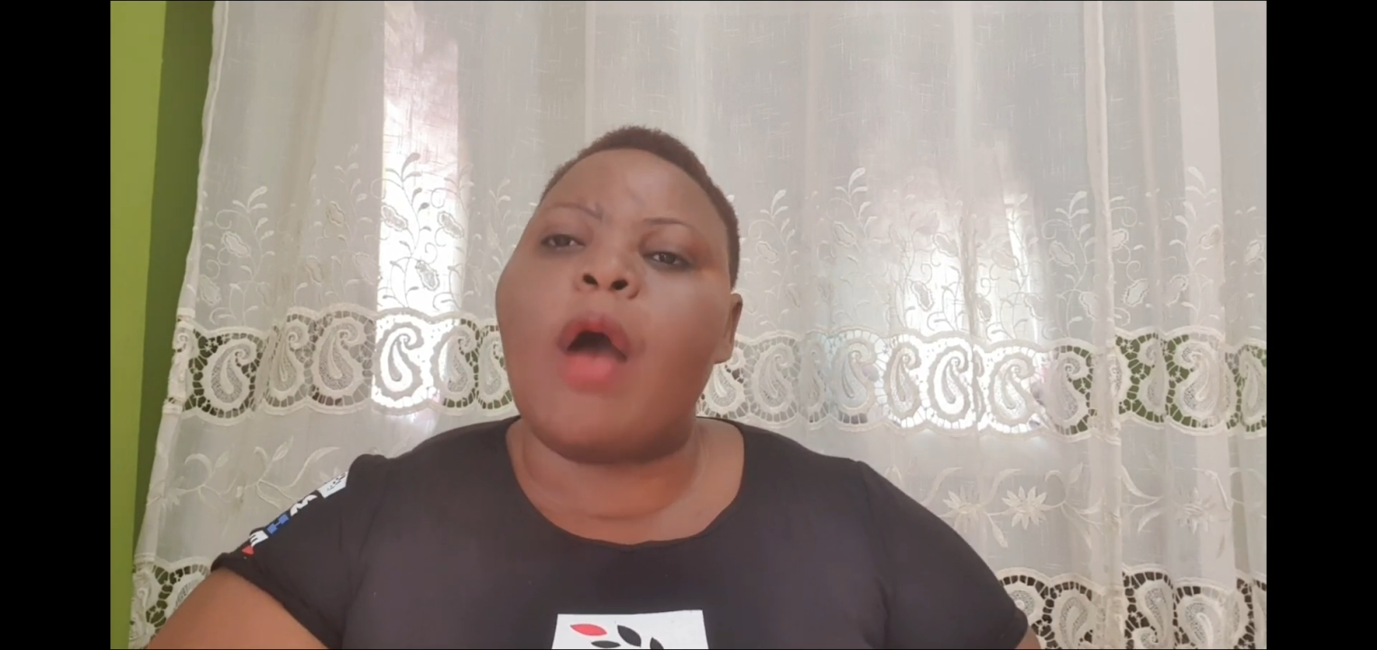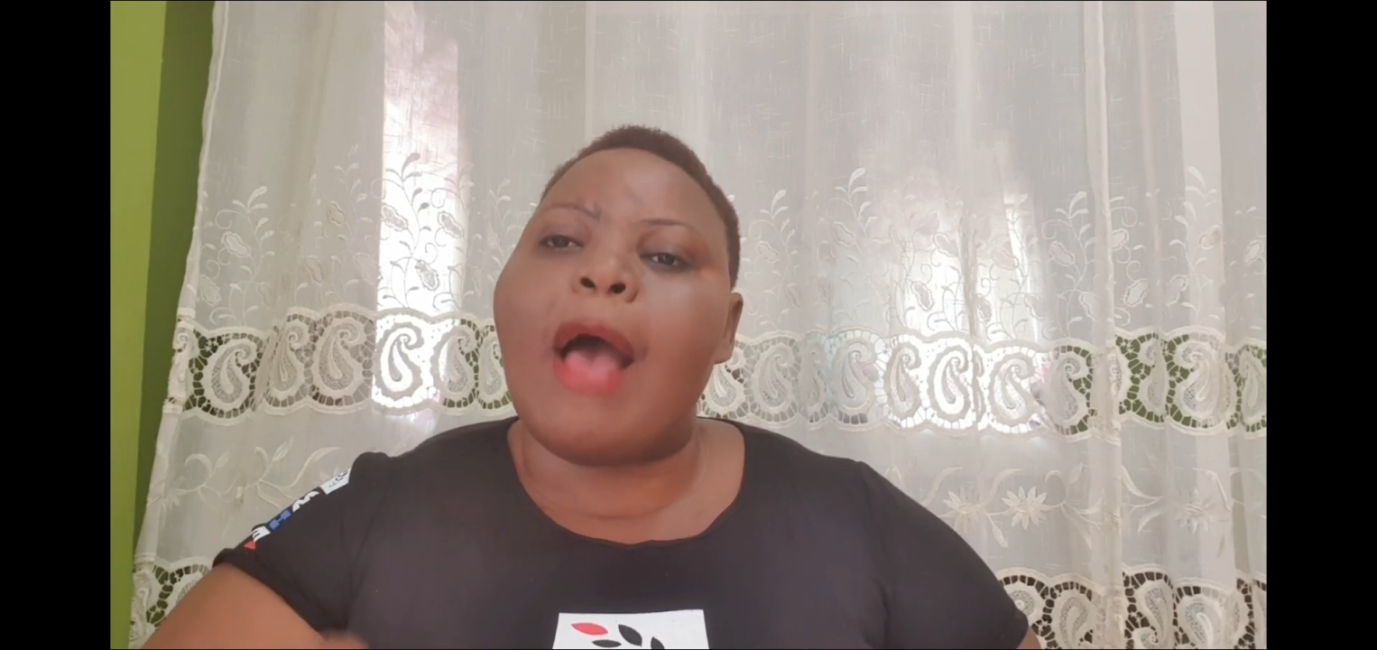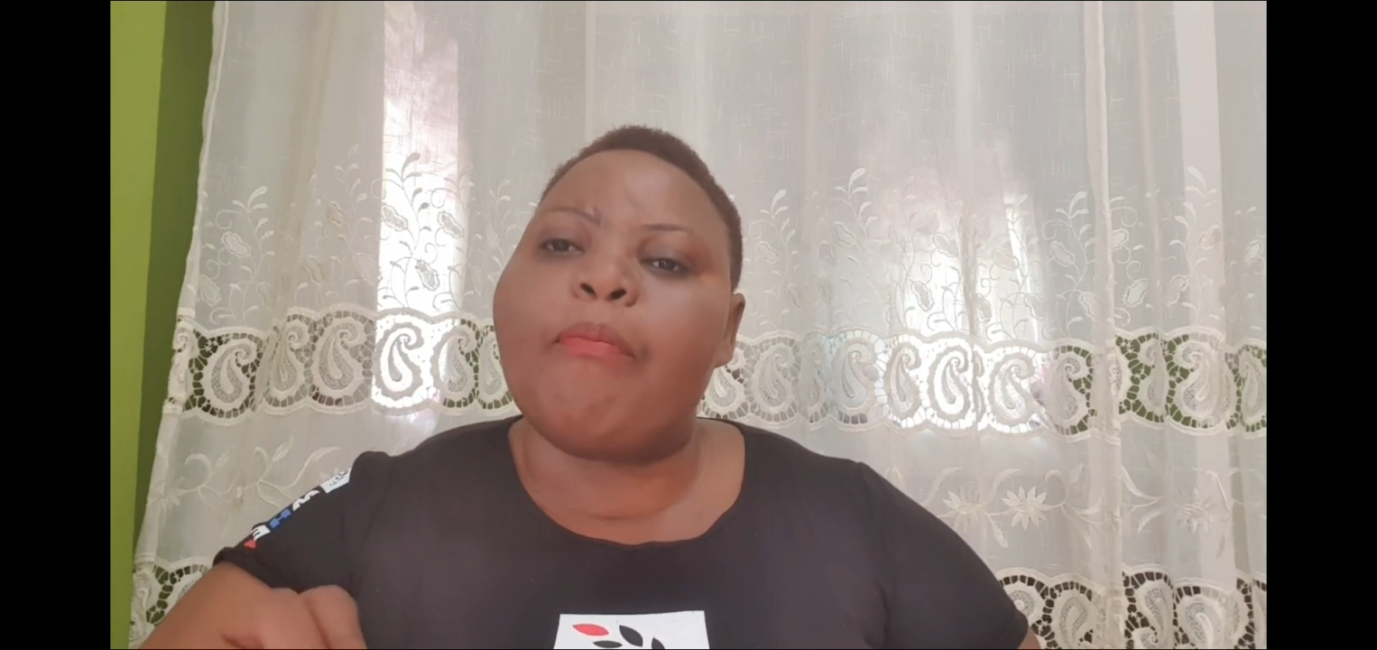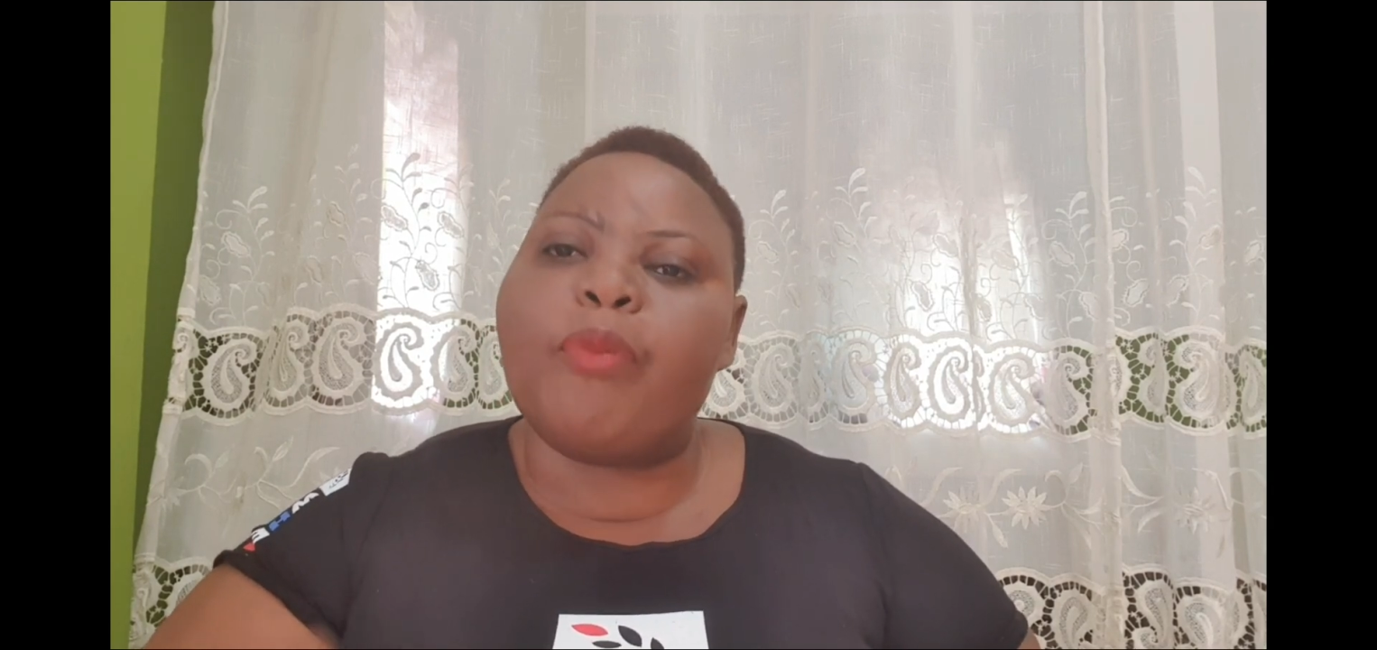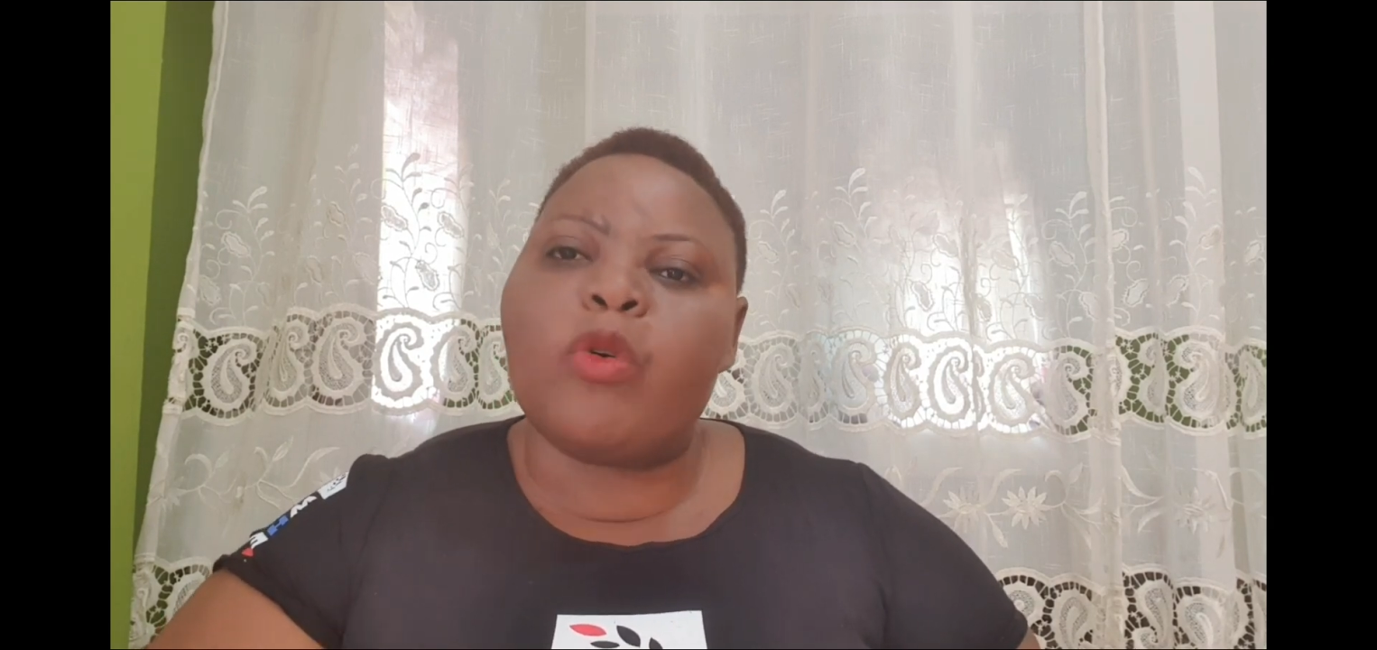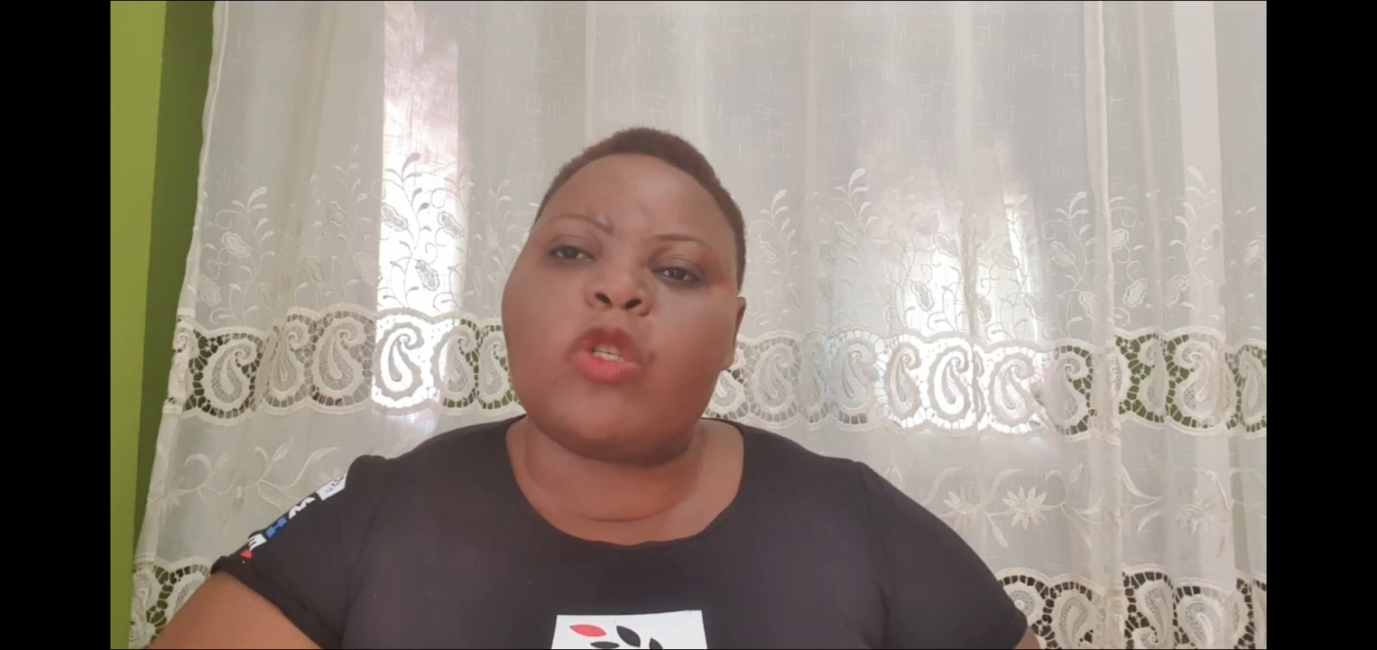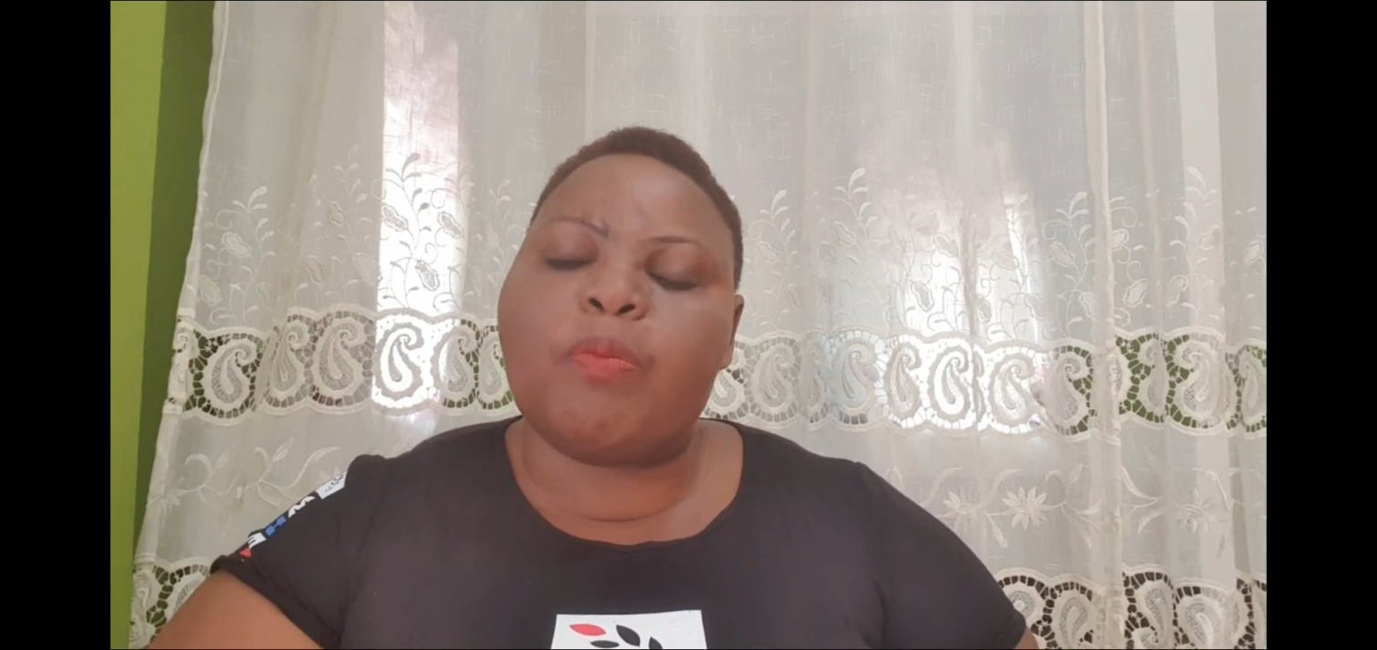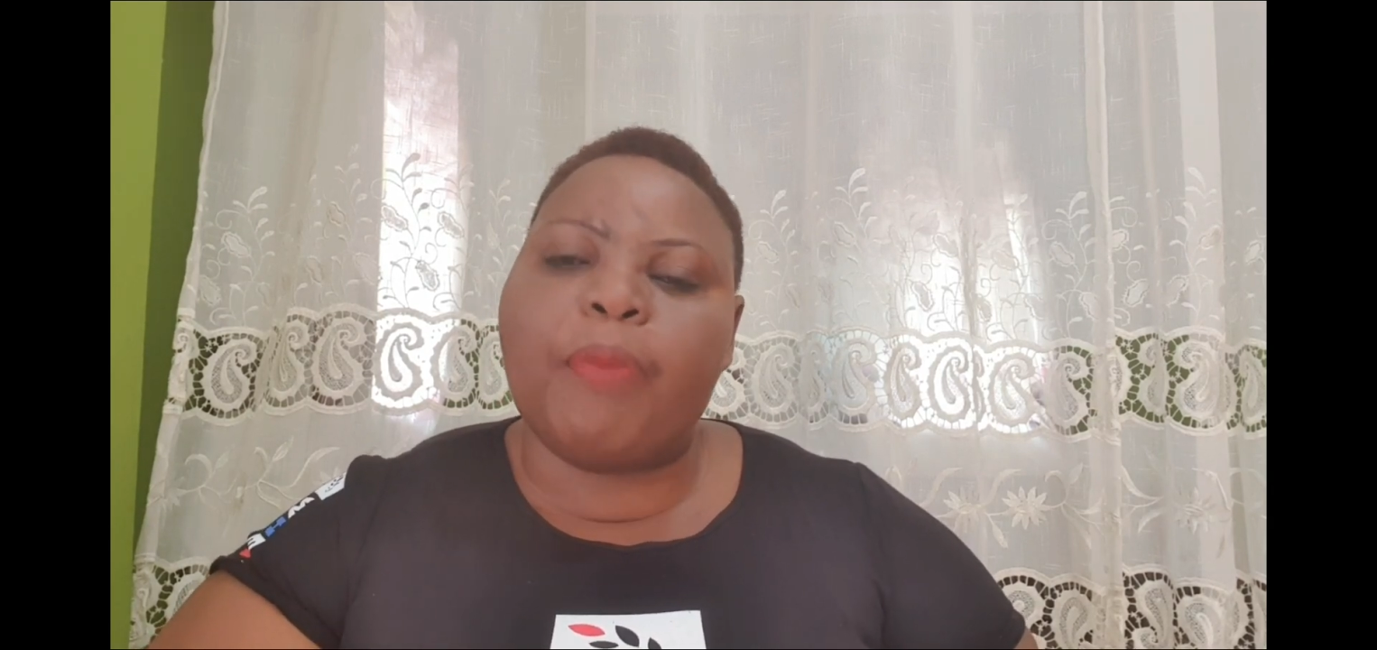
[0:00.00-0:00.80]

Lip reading: abuse